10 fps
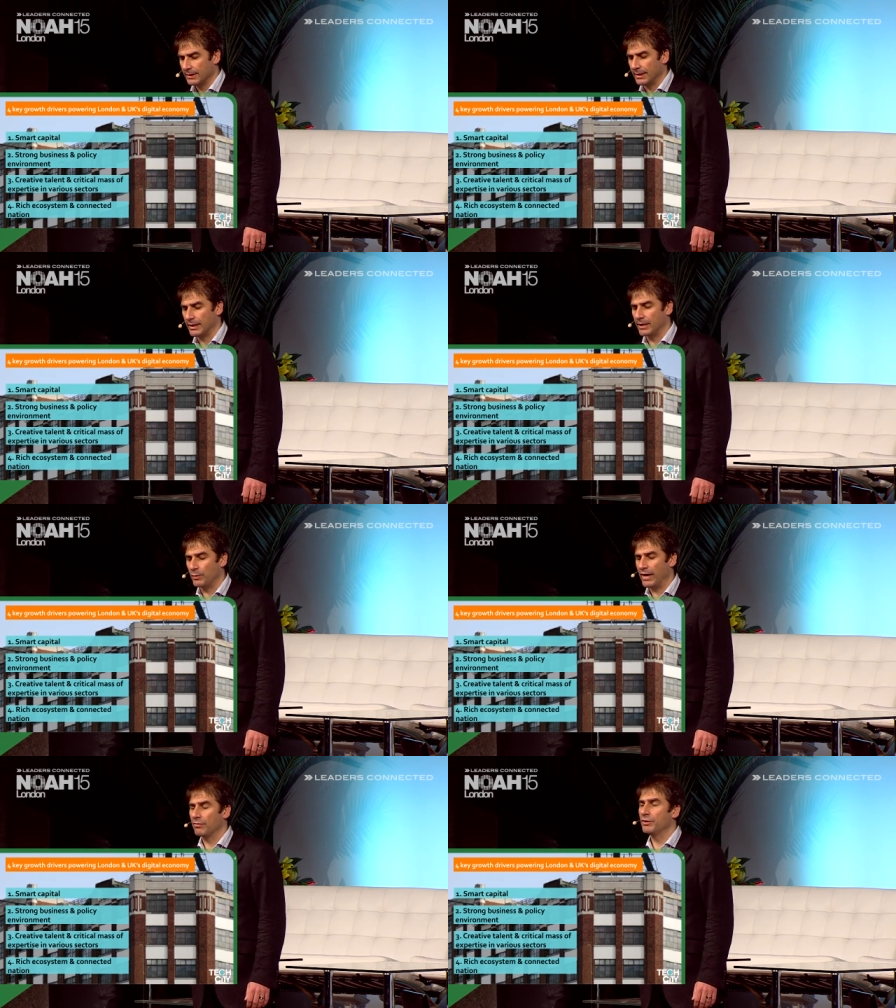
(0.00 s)
And then
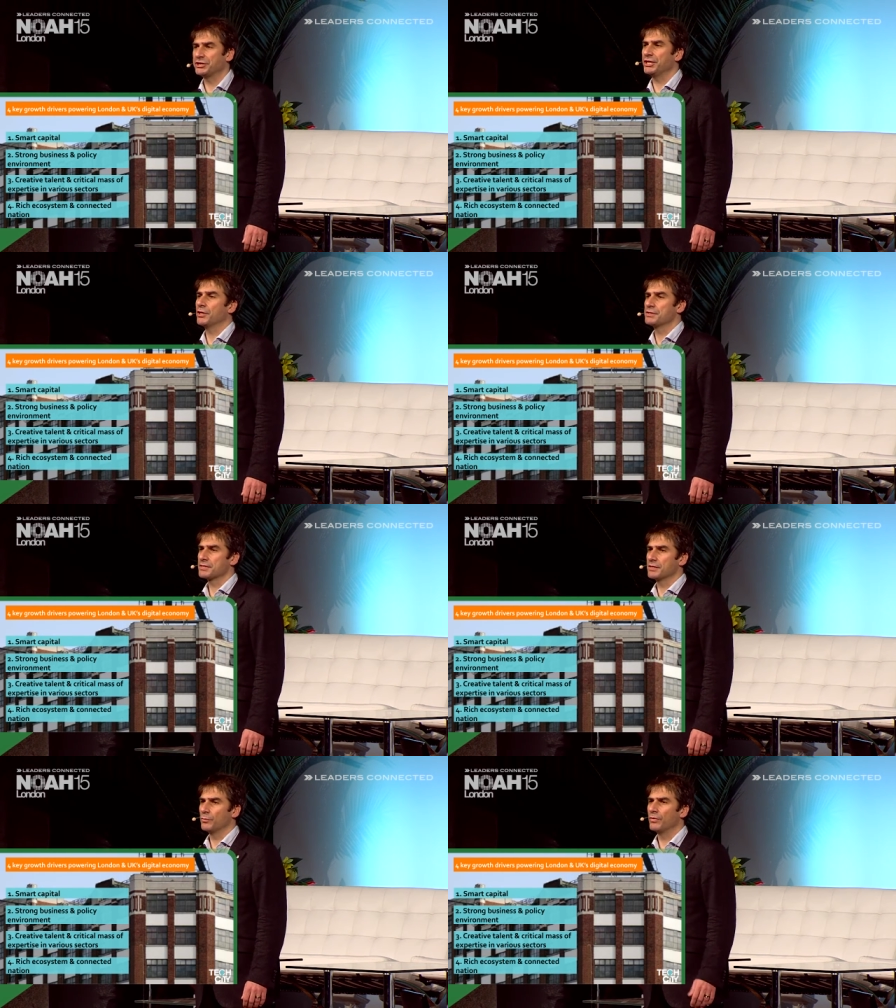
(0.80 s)
we have a rich
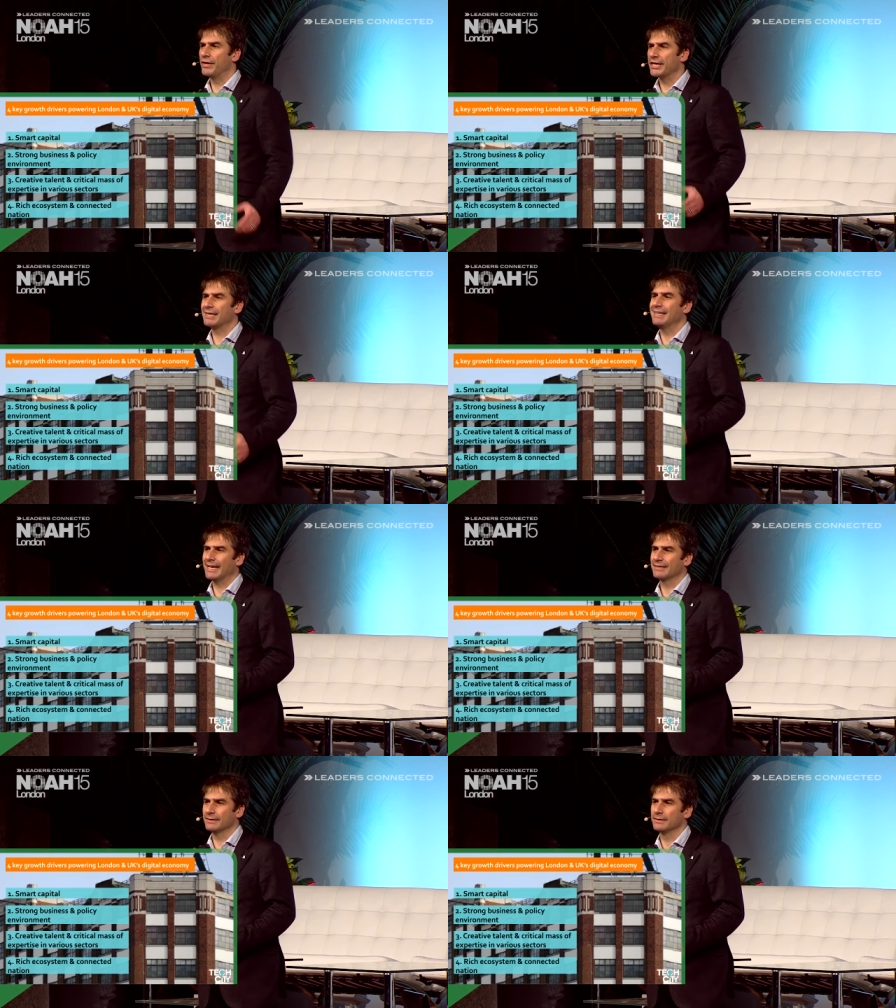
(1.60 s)
ecosystem. We're very
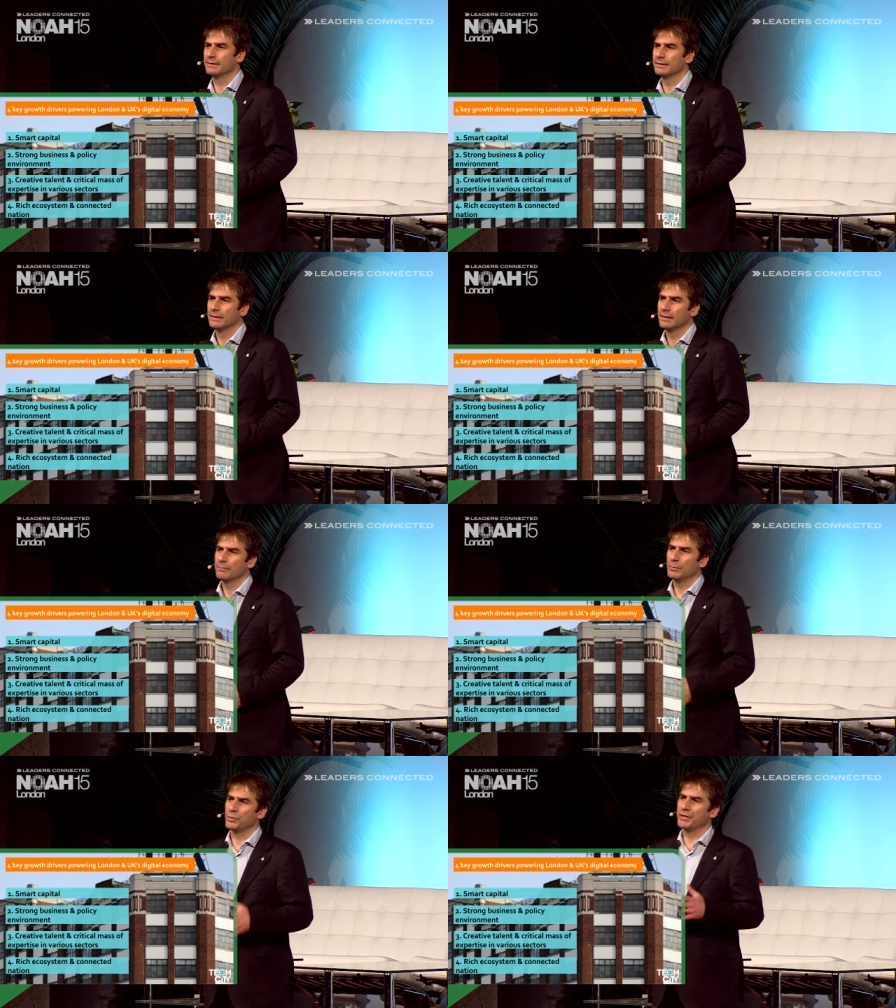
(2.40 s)
connected
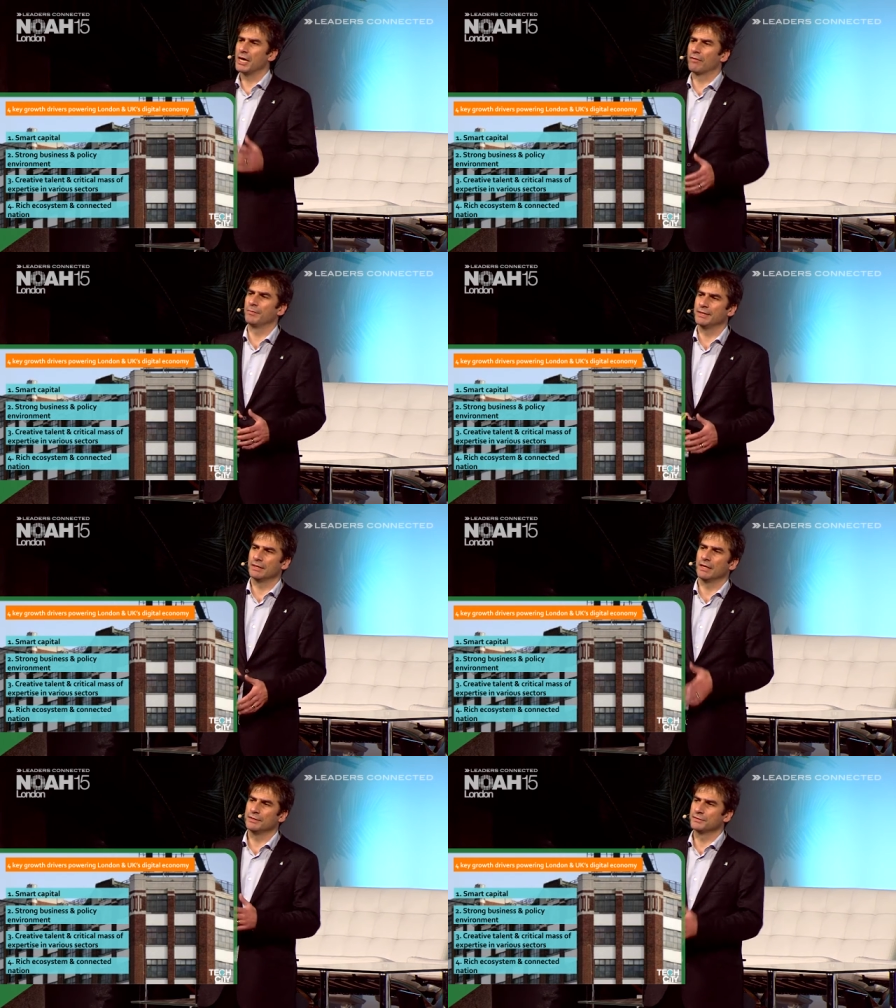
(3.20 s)
between government,
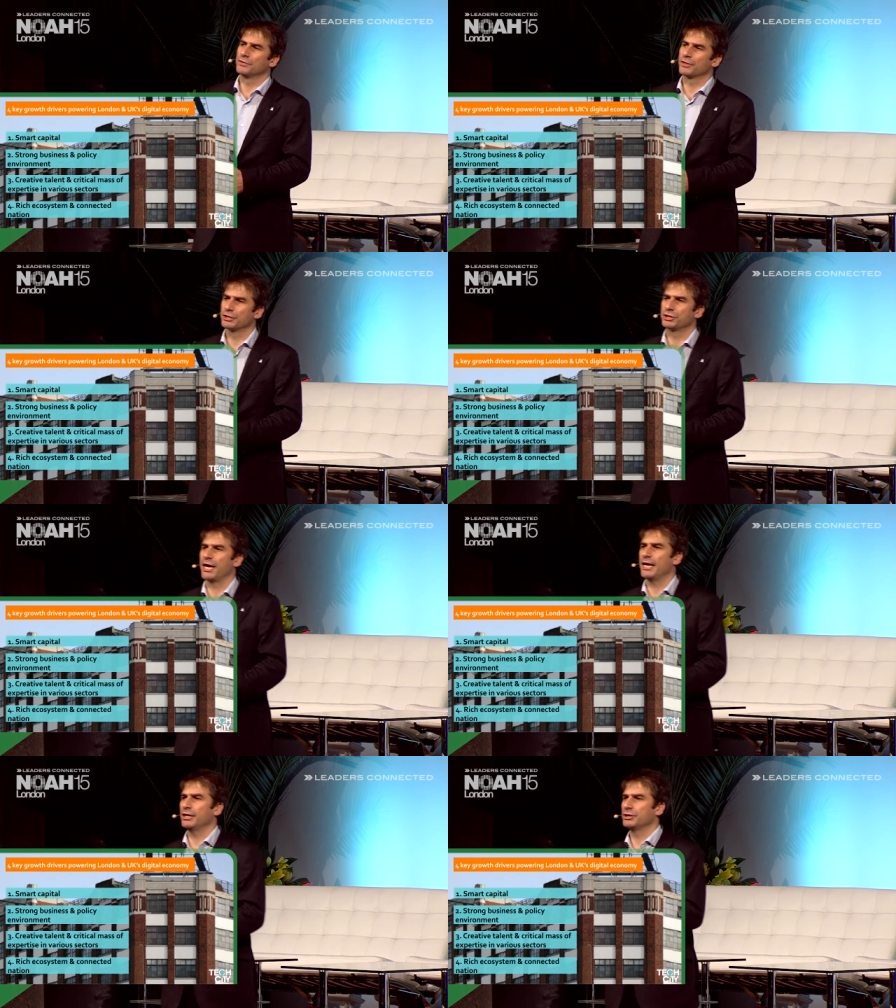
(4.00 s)
the London Stock
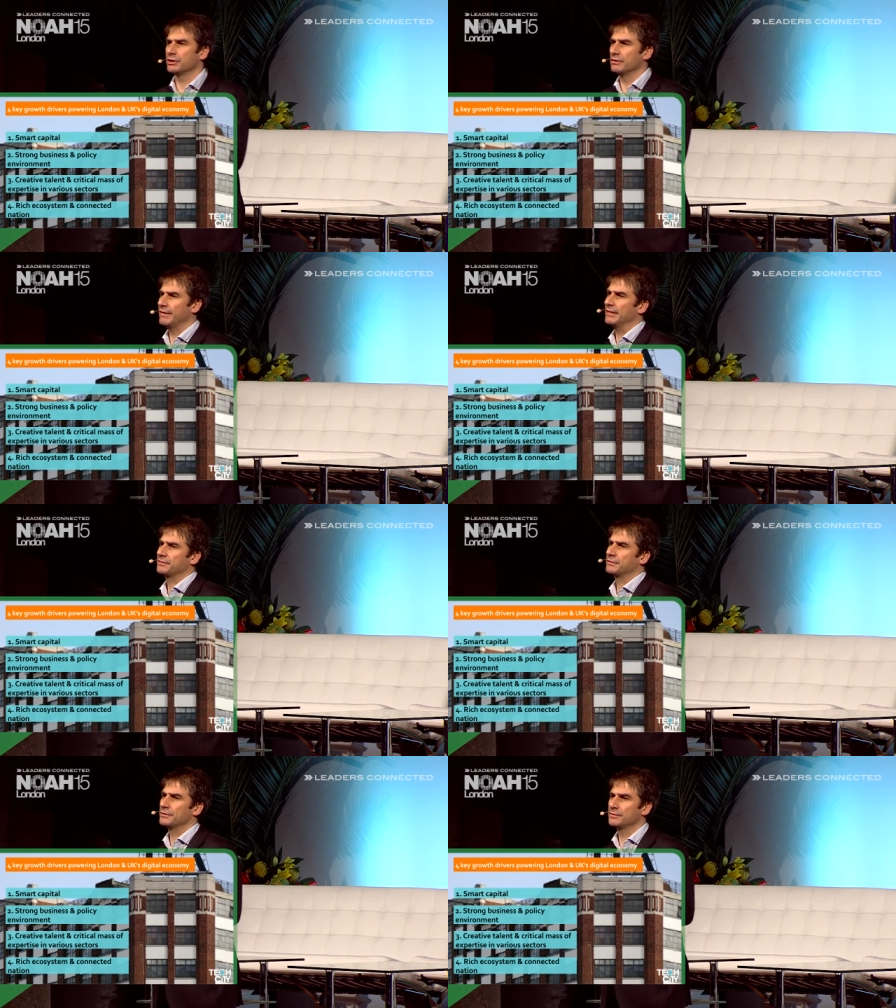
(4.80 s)
Exchange,
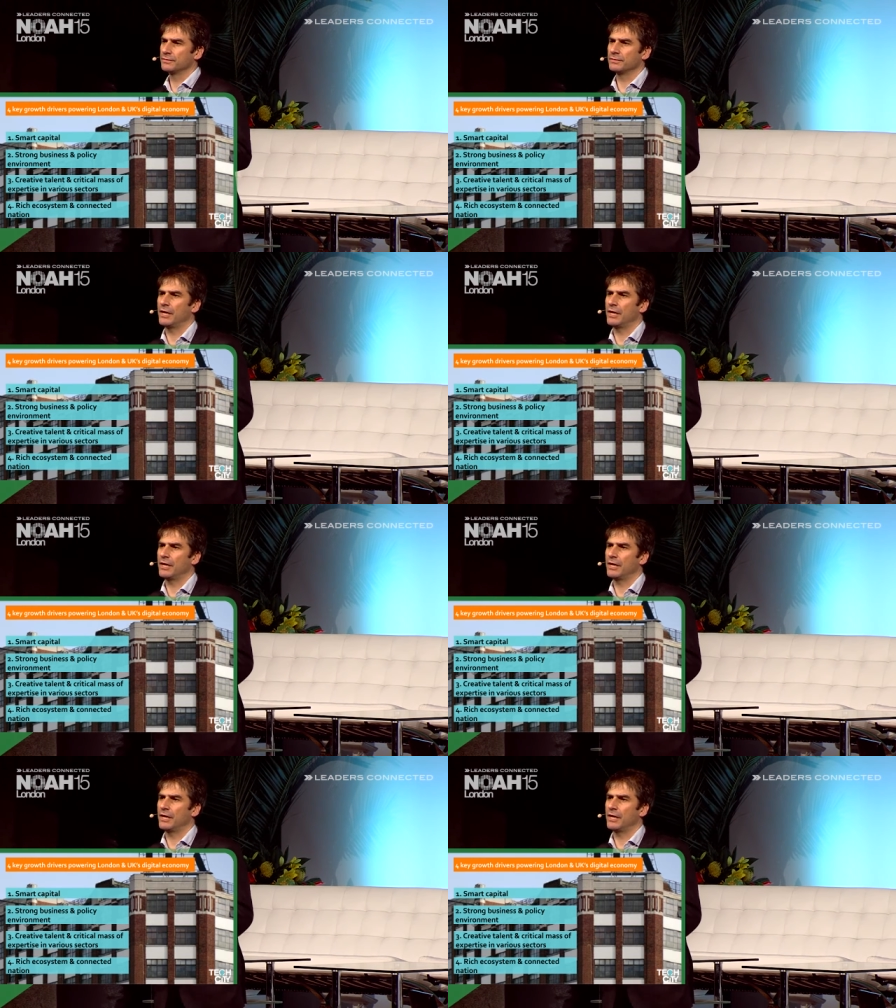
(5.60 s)
investors,